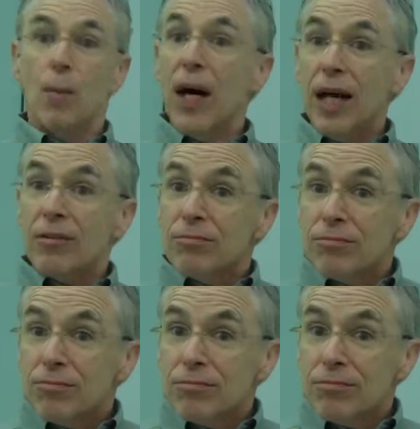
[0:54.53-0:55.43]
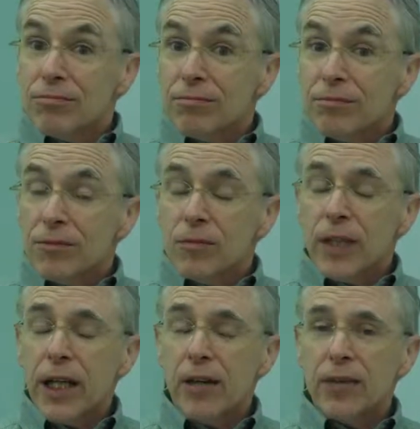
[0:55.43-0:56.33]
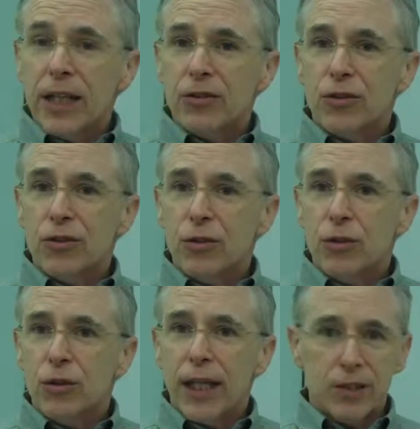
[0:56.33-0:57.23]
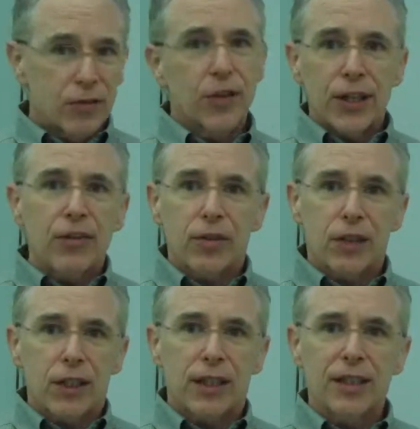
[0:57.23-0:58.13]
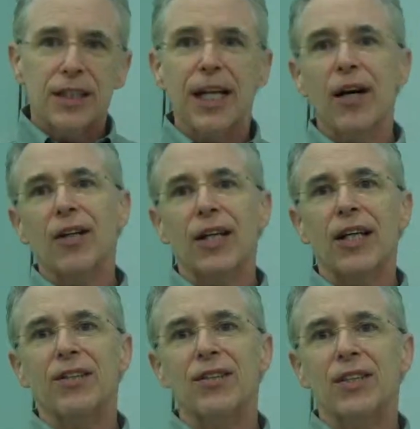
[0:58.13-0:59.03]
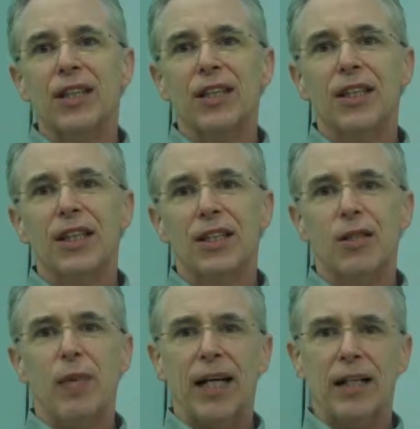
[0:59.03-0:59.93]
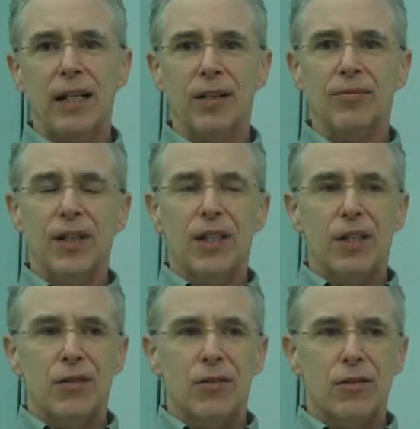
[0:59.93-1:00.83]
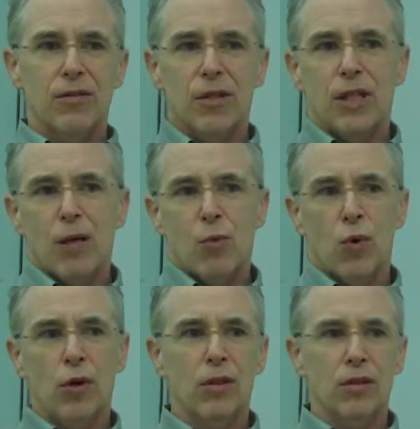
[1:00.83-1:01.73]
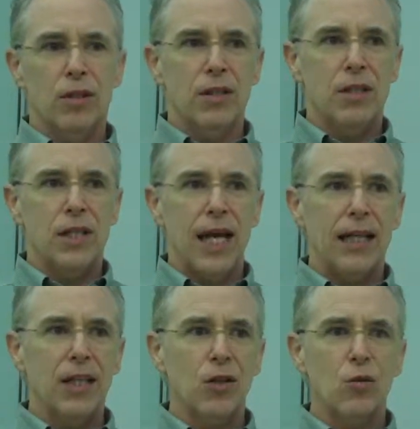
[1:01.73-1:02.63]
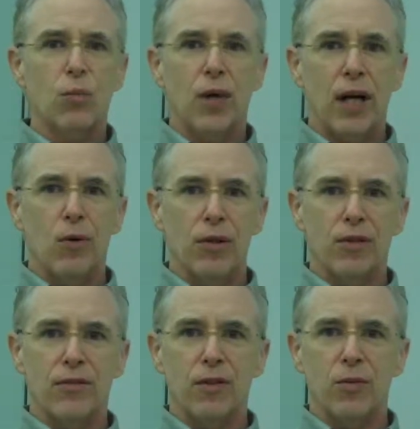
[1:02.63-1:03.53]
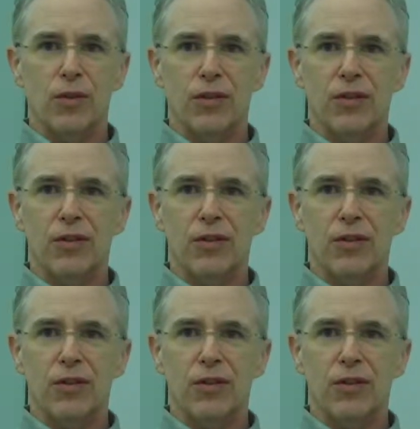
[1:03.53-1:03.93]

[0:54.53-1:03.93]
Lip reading: But we have dancers who dance very differently nowadays than they did back then. So there's a lot more technical prowess, if you wish to